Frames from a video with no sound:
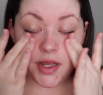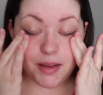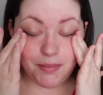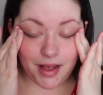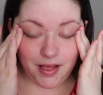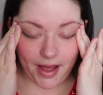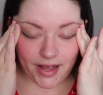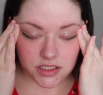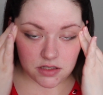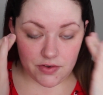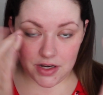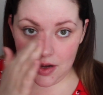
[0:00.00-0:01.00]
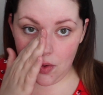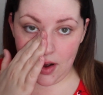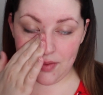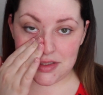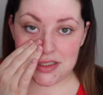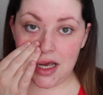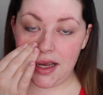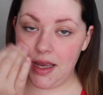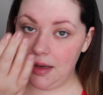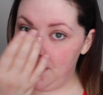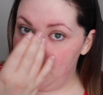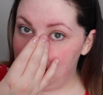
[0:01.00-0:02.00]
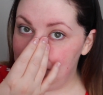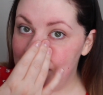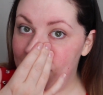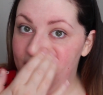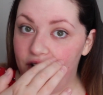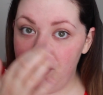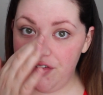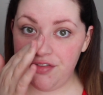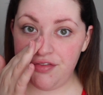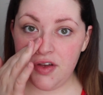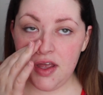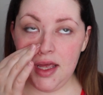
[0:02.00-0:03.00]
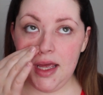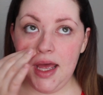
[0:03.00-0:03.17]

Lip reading: In my last video, I was talking about the e.l.f.